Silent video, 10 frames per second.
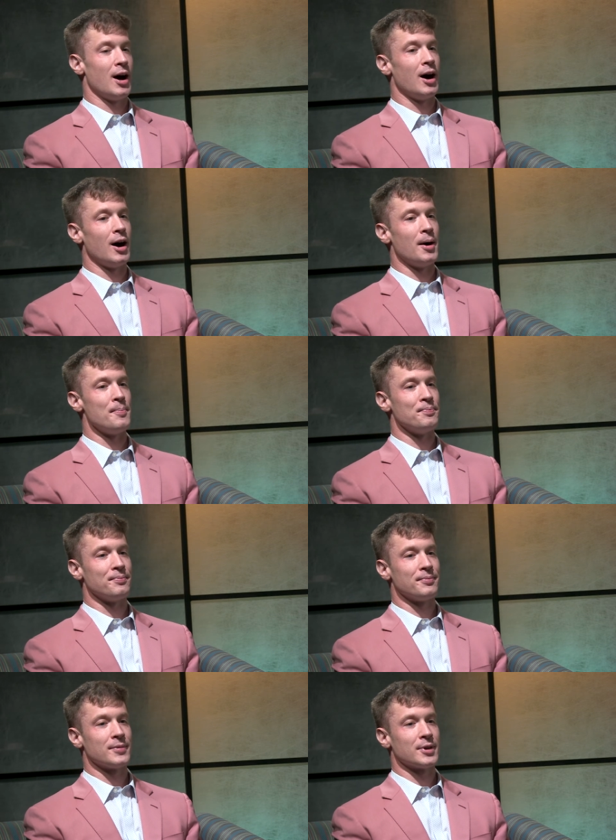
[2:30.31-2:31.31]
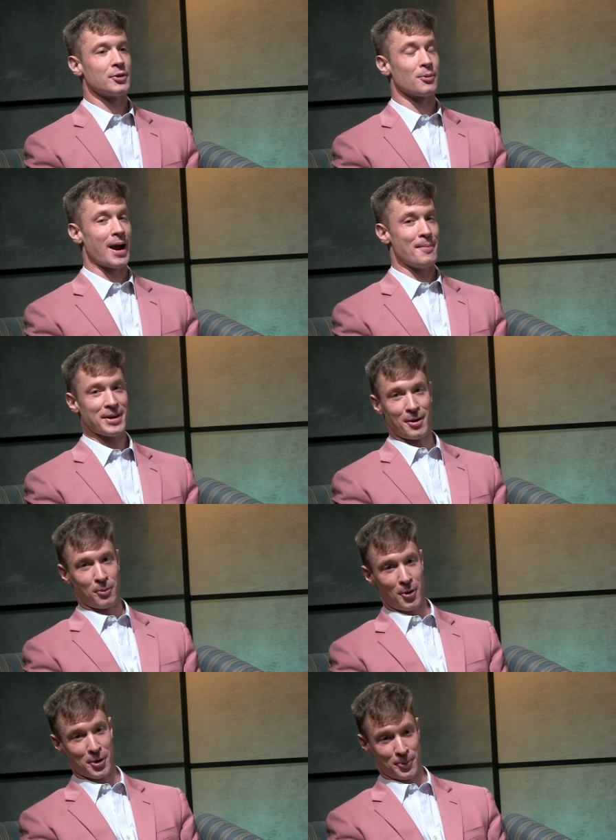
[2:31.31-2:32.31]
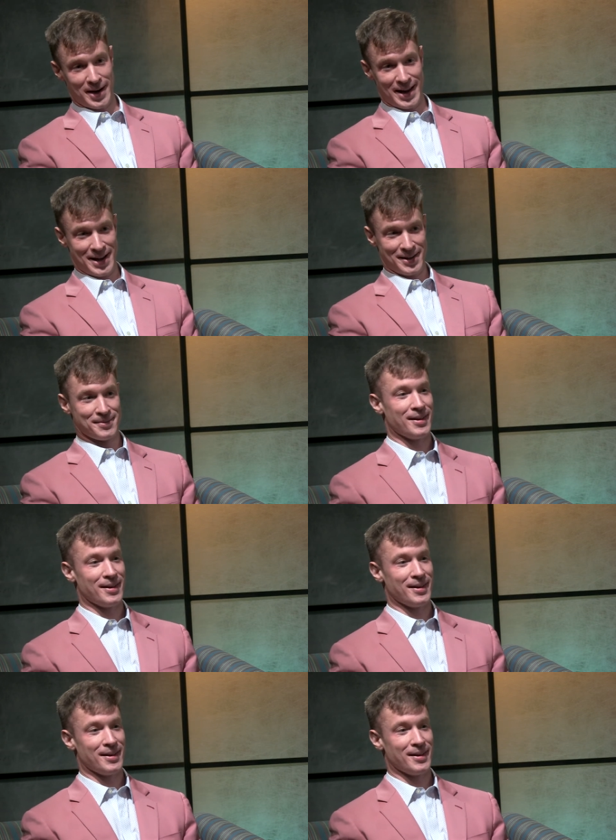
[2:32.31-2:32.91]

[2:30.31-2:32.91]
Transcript: Um, Grammy award winning